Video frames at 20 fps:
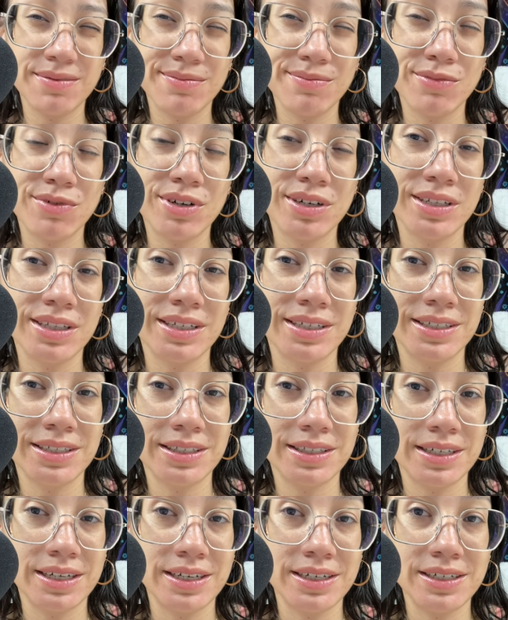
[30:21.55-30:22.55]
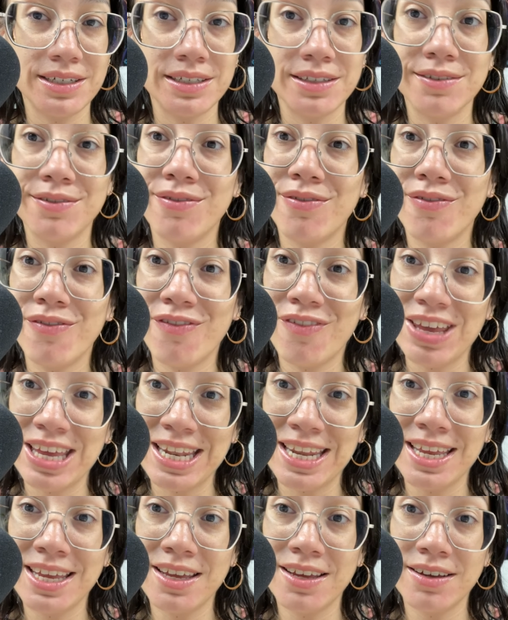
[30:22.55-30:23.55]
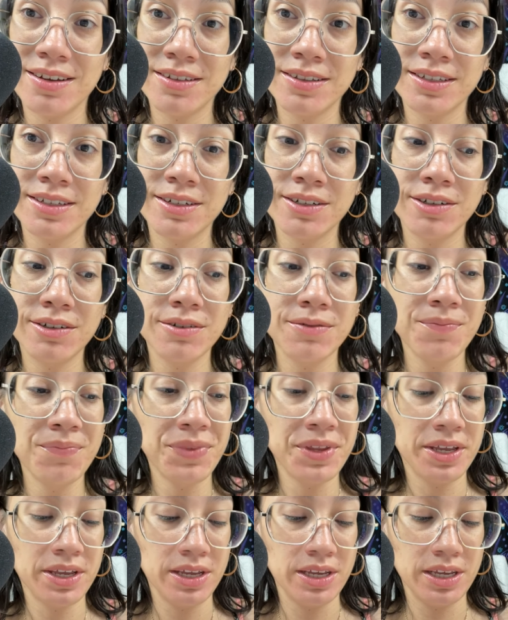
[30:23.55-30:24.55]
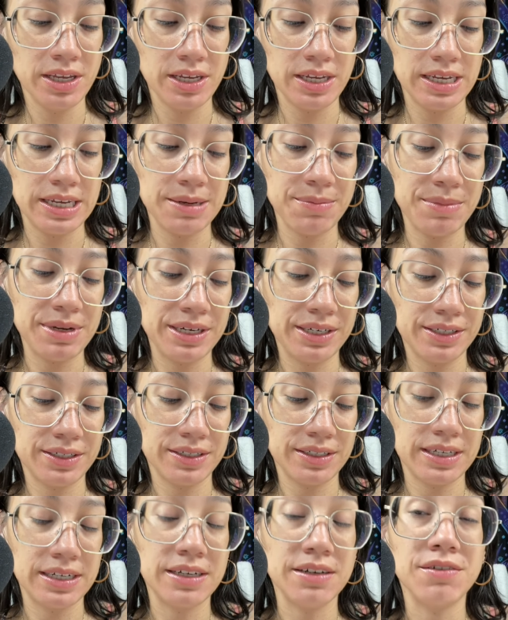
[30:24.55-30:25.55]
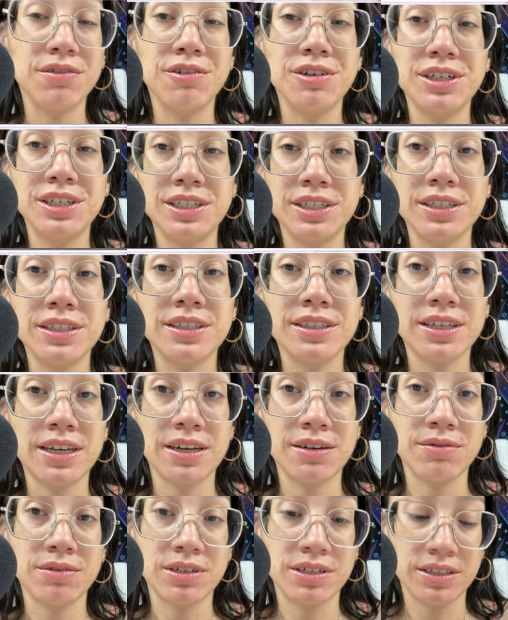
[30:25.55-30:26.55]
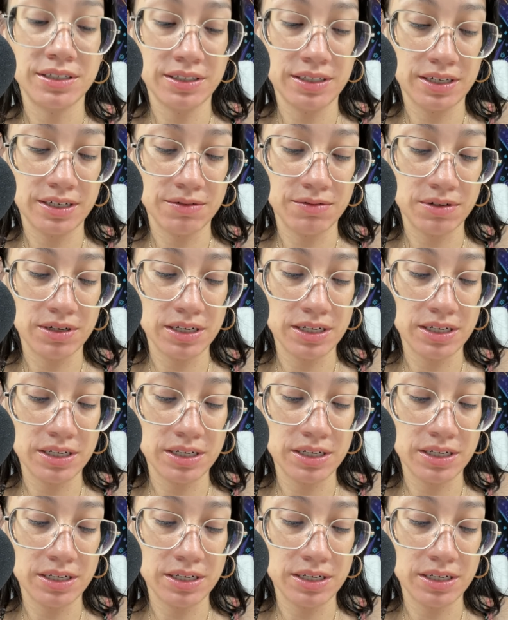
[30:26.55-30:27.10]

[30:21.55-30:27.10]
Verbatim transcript: more or less like just fit it a little and make sure that it reaches sidewall to sidewall.